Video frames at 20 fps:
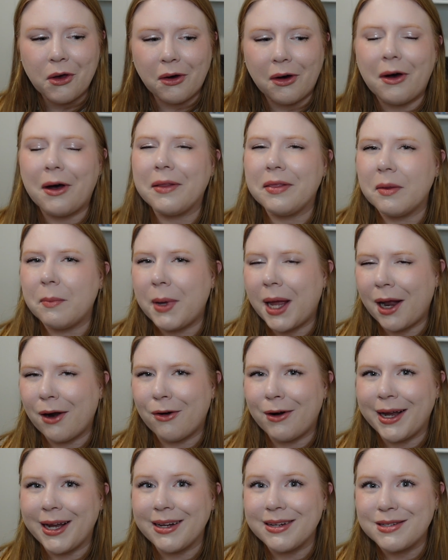on the
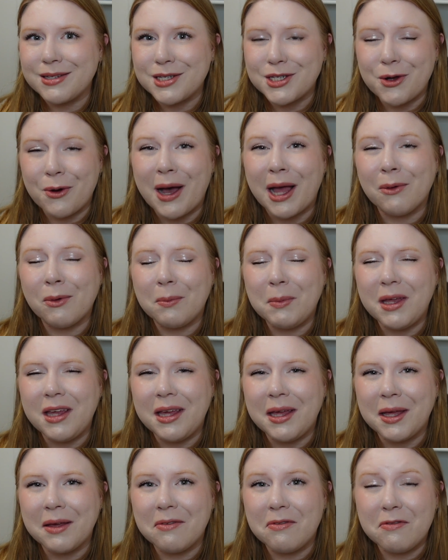pairings. So I will
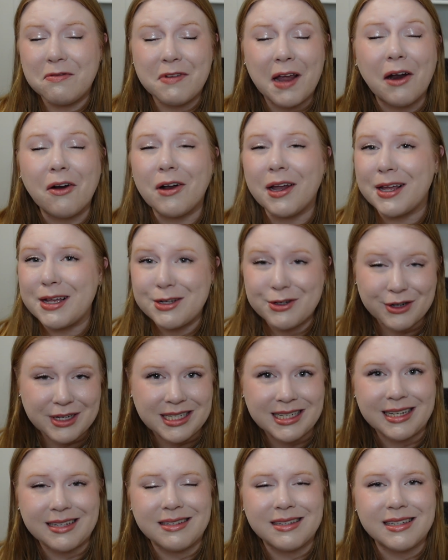be very
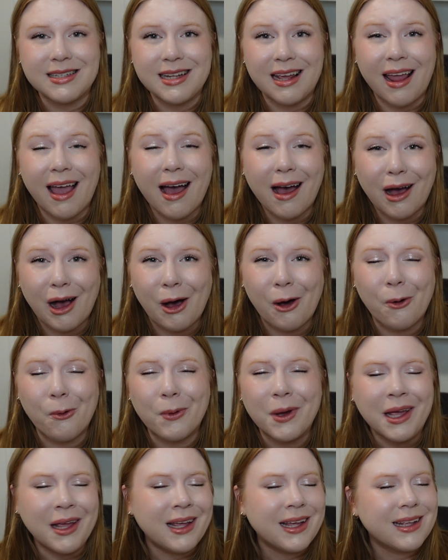interested to see
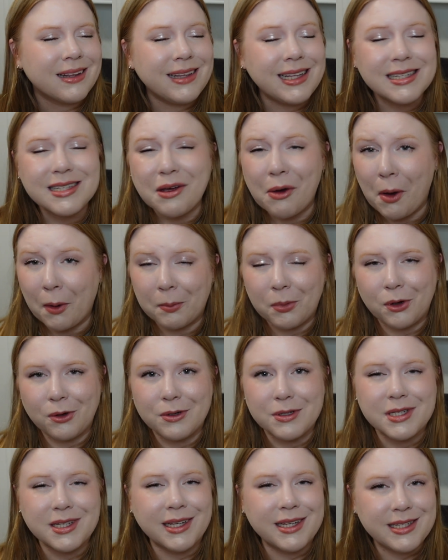how these
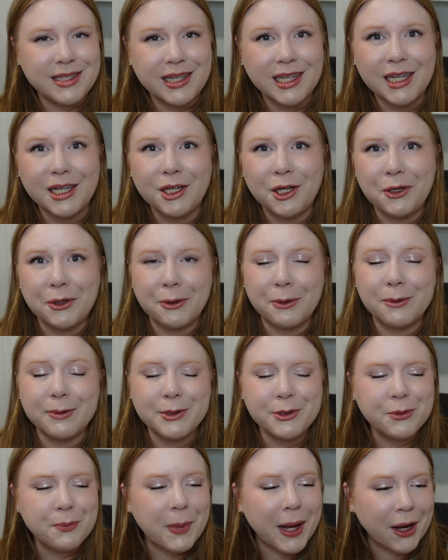couples continue
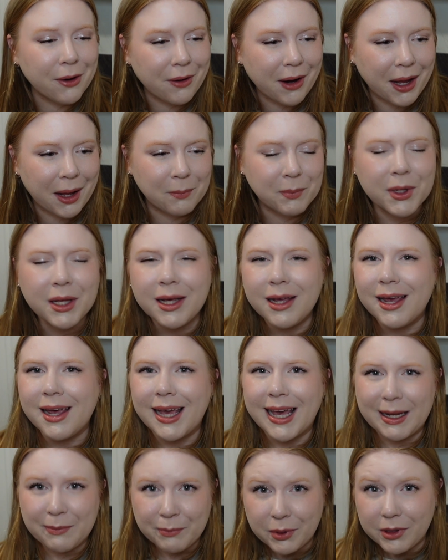to pair up
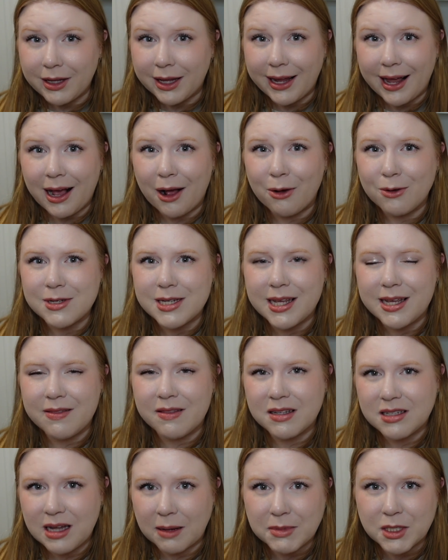and play out in
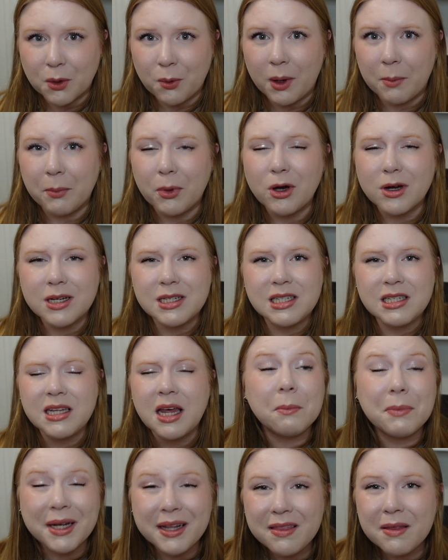the subsequent books.
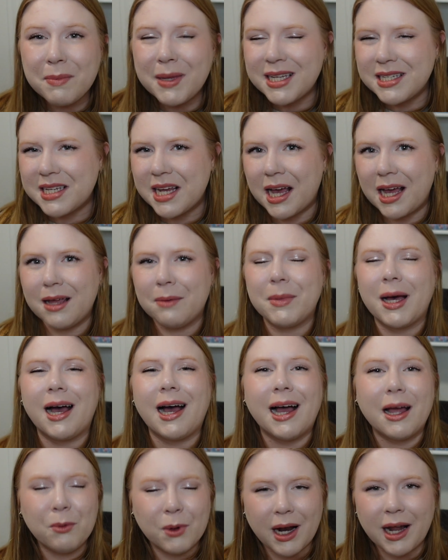But in the meantime,
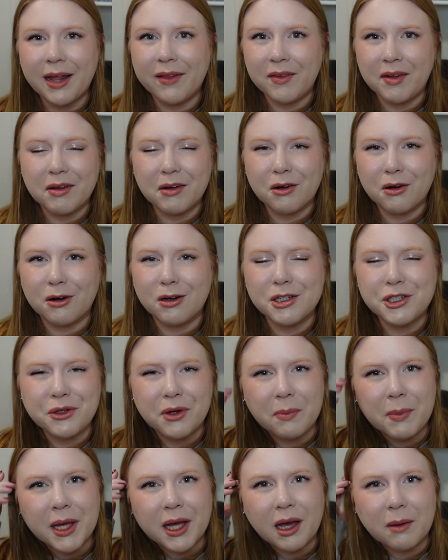I would highly encourage you
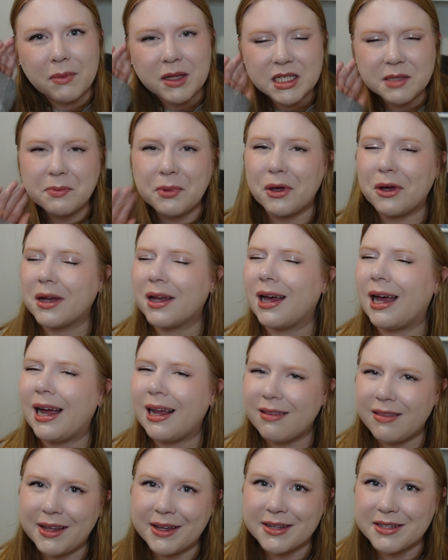to pick up this book.
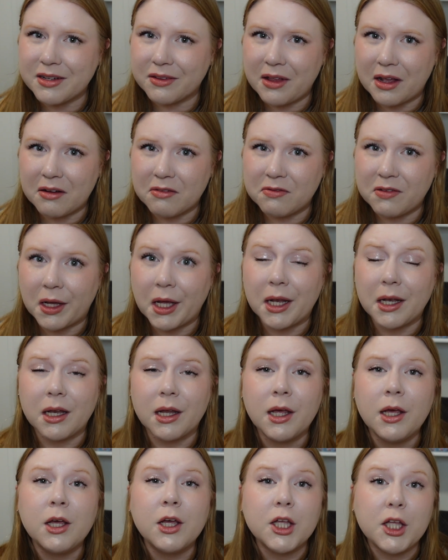I think it's a lot of fun.
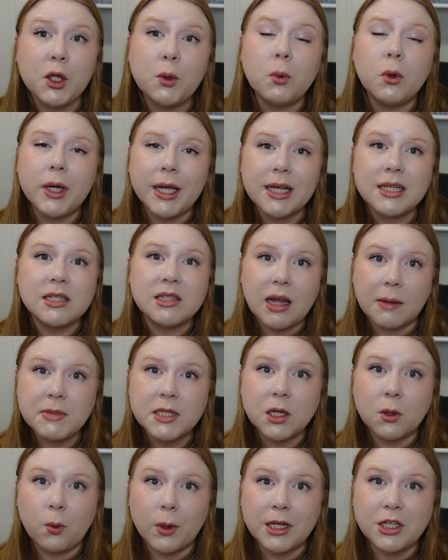You will get
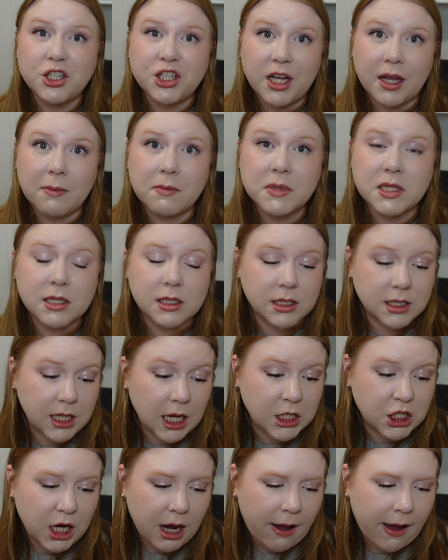subsequent gems
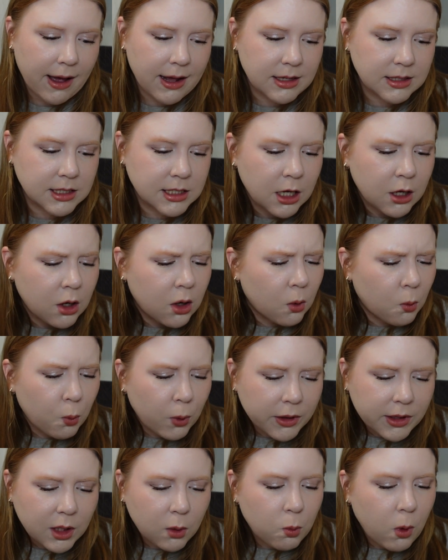such as
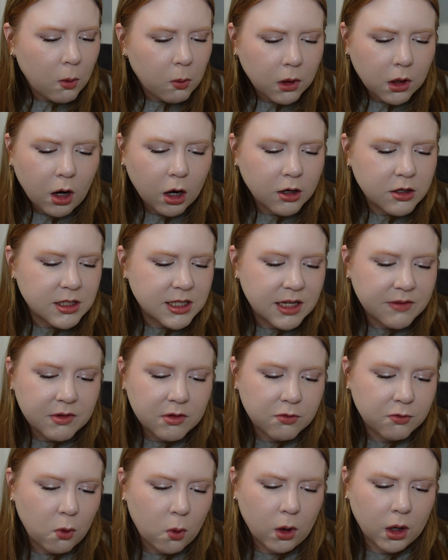Really, what were gardens even
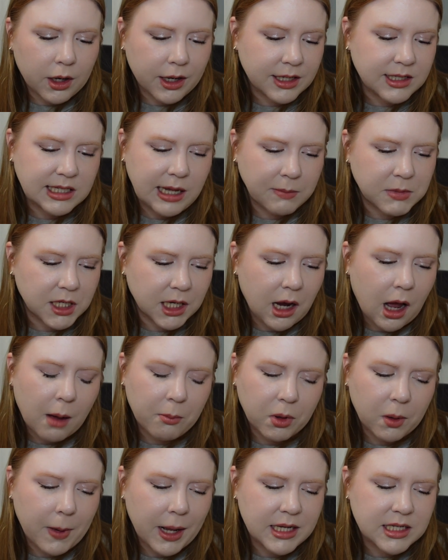for except to
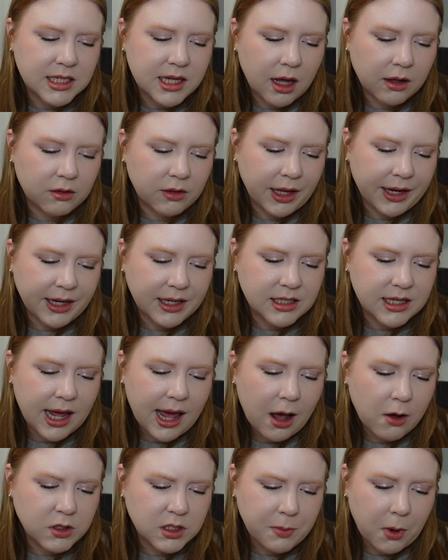compromise young ladies at
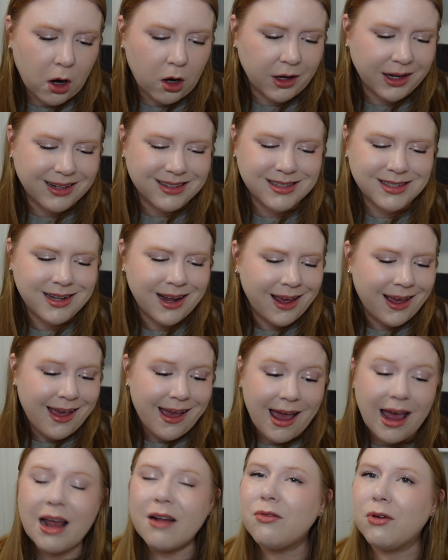house parties?
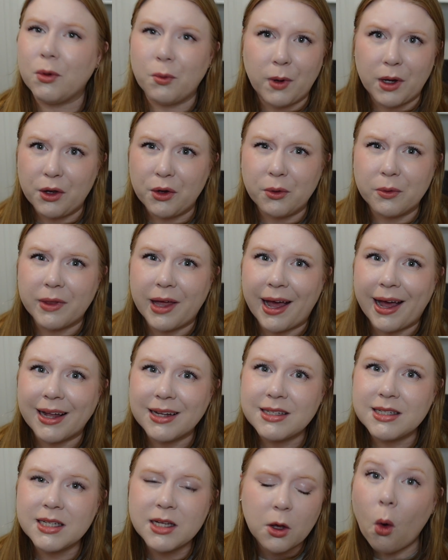Everyone knew
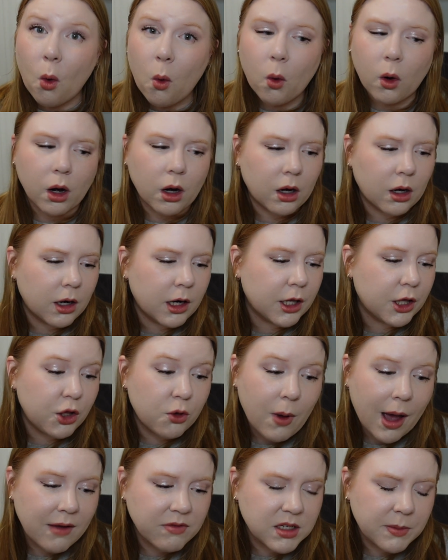that. Or,
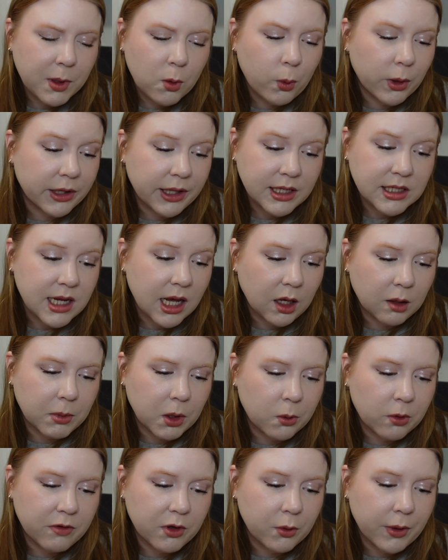you have to be willing to
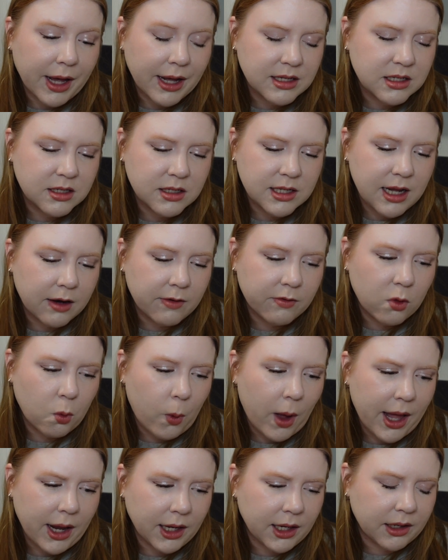elbow a few guests out of the
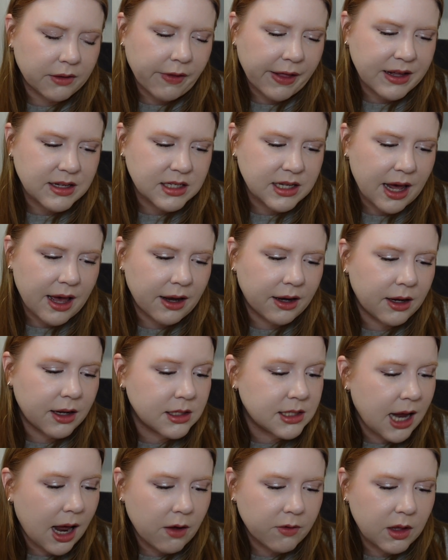way, Eli said.
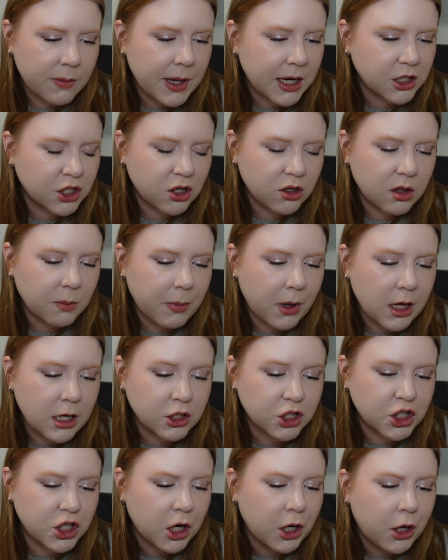It's how they make sure the
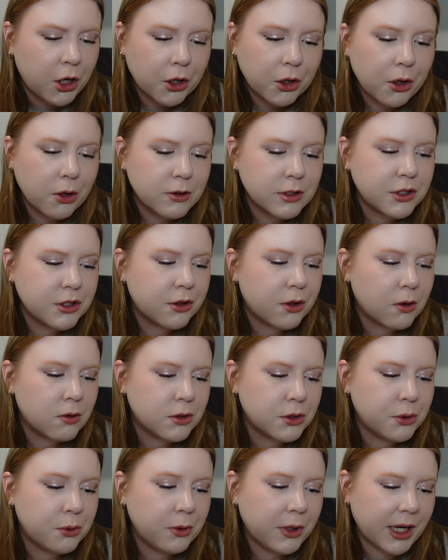punch goes to
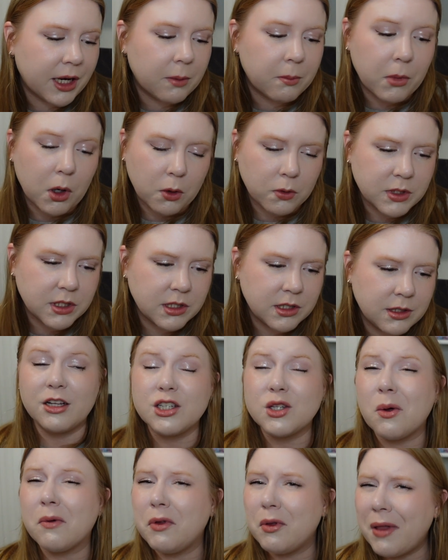those who need it most.
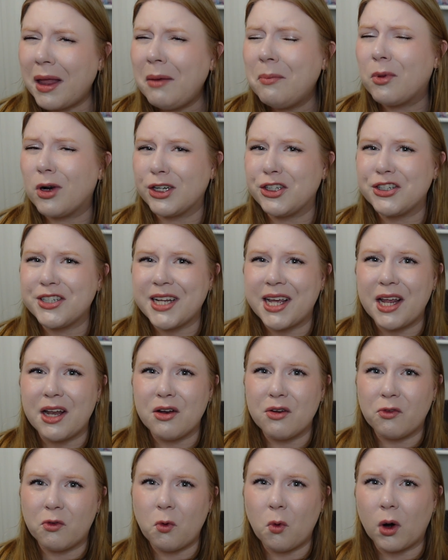So if you like Bridgerton
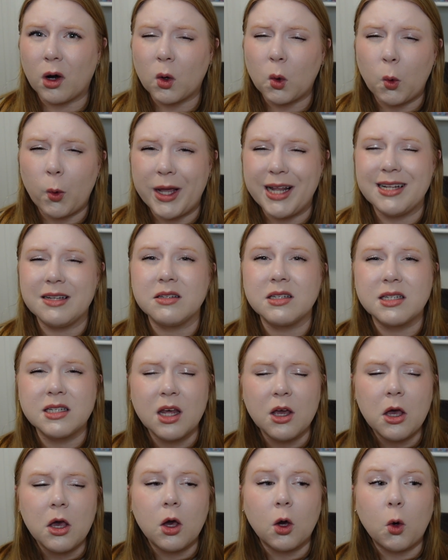for Quinn's
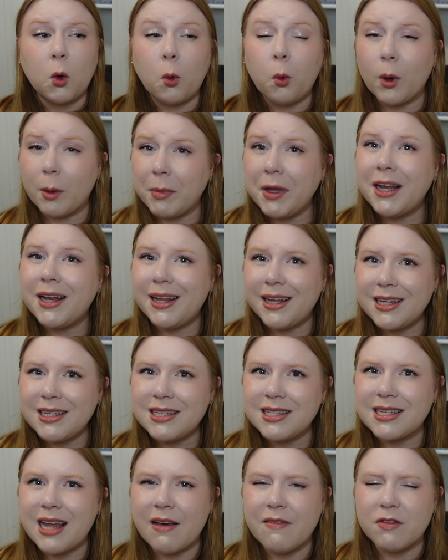
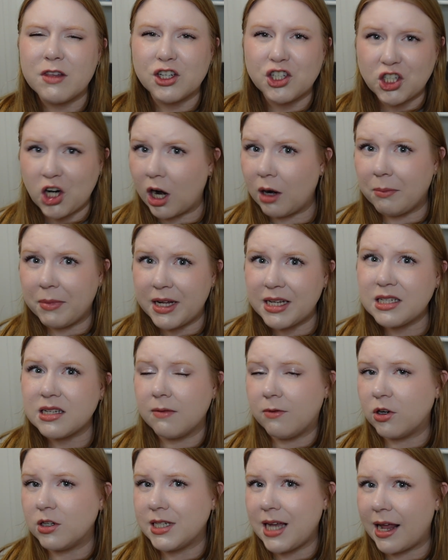quippiness and the sharpness
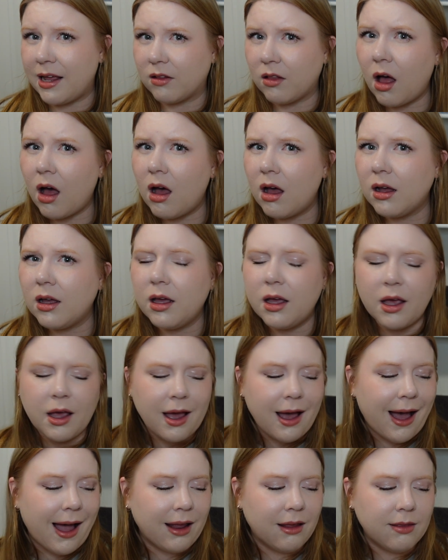of her dialogue,
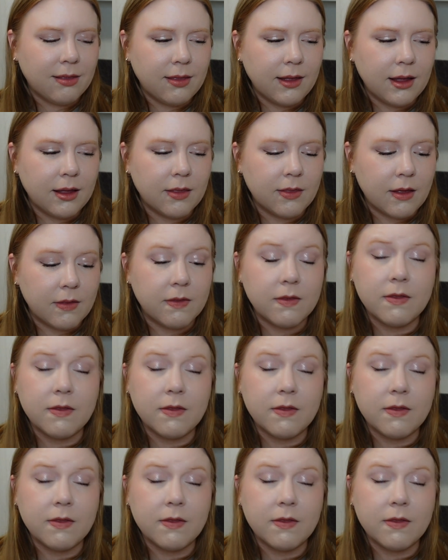I think that